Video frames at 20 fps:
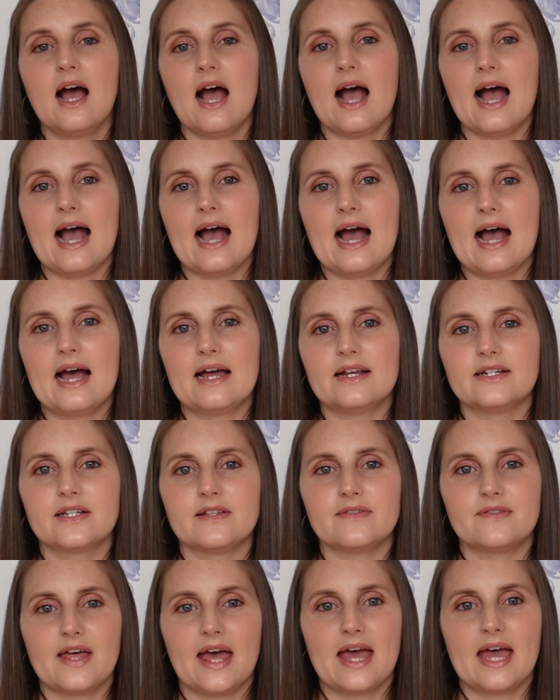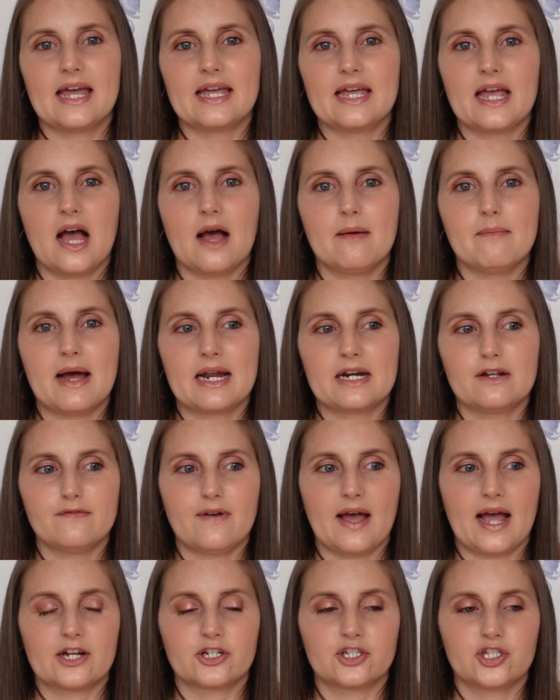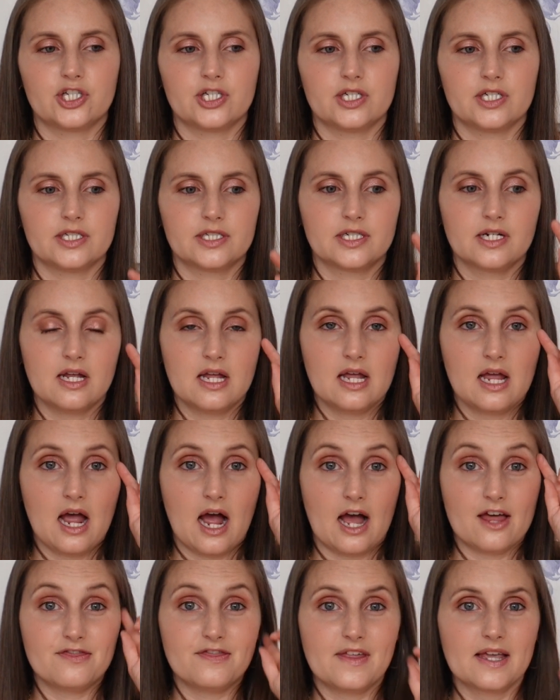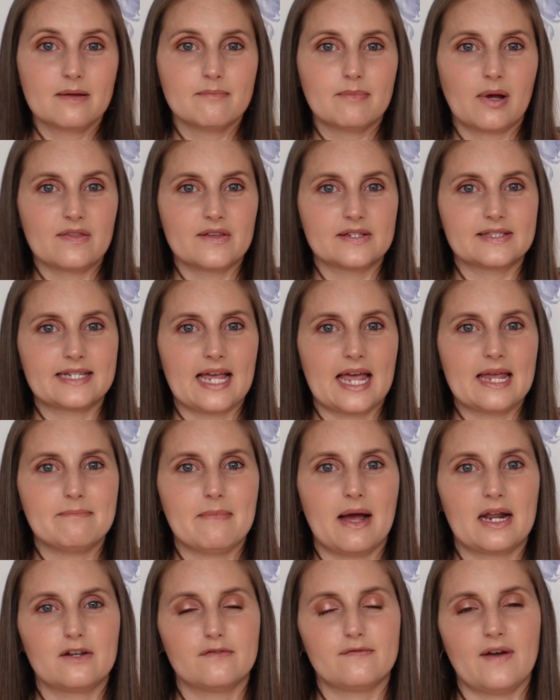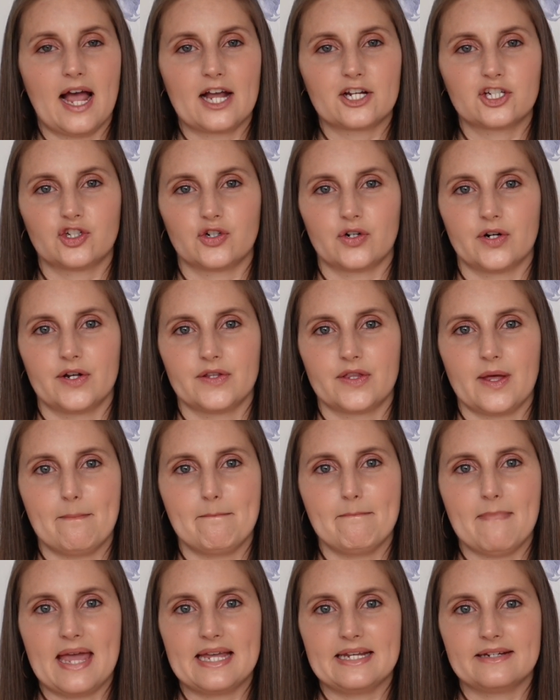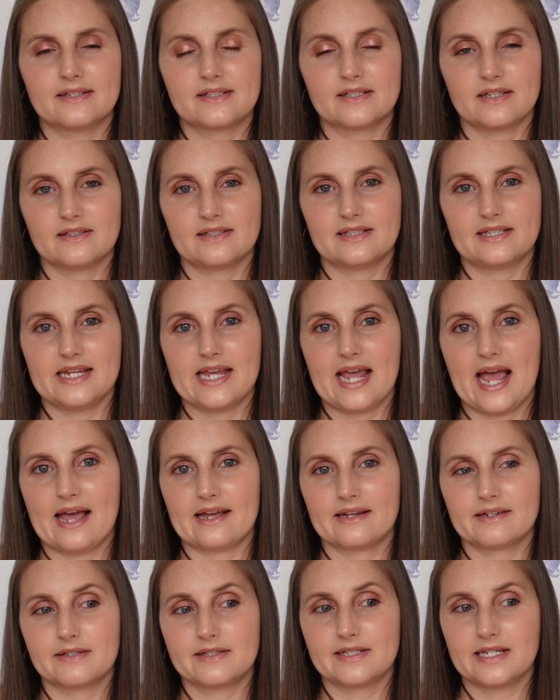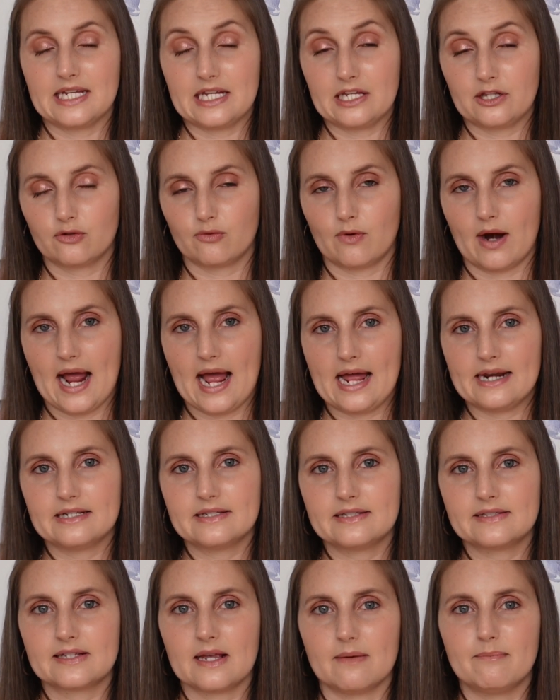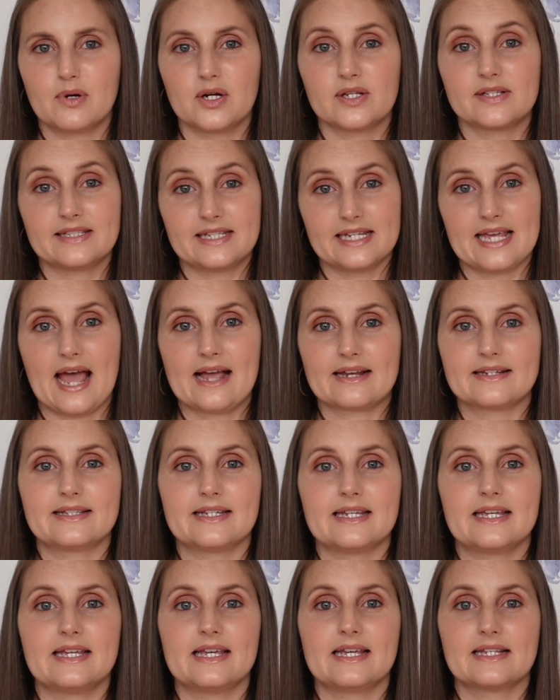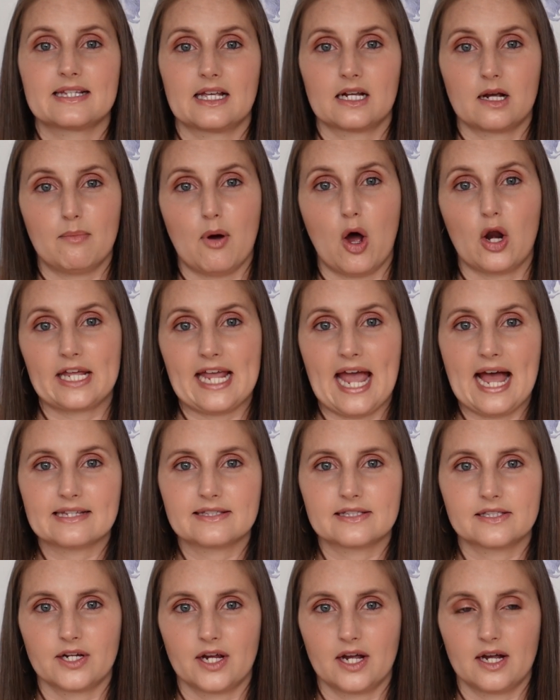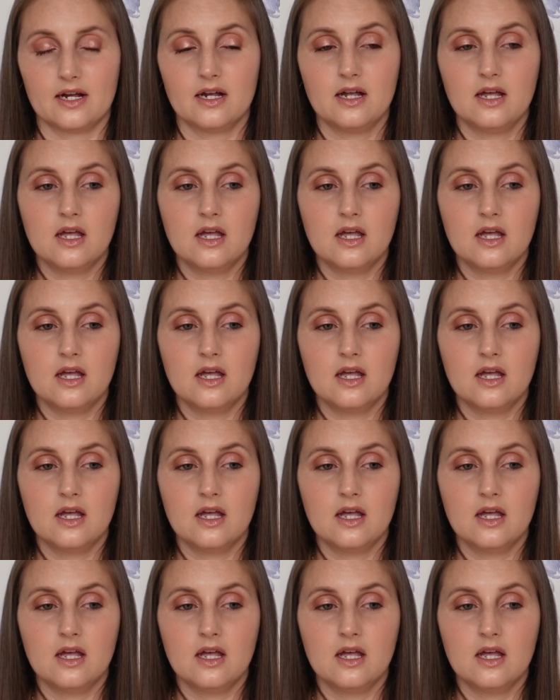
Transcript: And they are manufactured, I think, by the same manufacturer that makes CXC threads, but CXC is like a polyester